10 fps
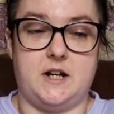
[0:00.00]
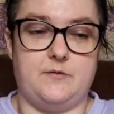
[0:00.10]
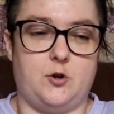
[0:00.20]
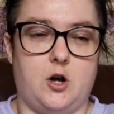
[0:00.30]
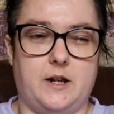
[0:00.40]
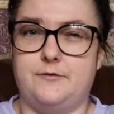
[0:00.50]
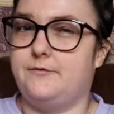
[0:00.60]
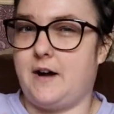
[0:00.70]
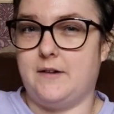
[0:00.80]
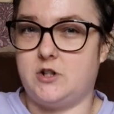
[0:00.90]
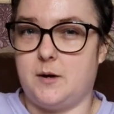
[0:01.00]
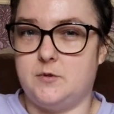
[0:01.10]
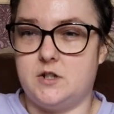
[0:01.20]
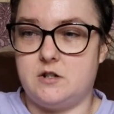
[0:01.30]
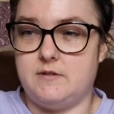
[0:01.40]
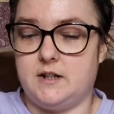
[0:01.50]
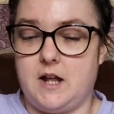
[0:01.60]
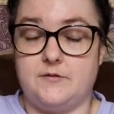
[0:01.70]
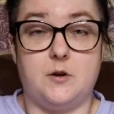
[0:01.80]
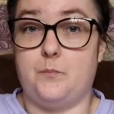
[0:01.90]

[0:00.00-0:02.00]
I've got like 5 chapters to read left.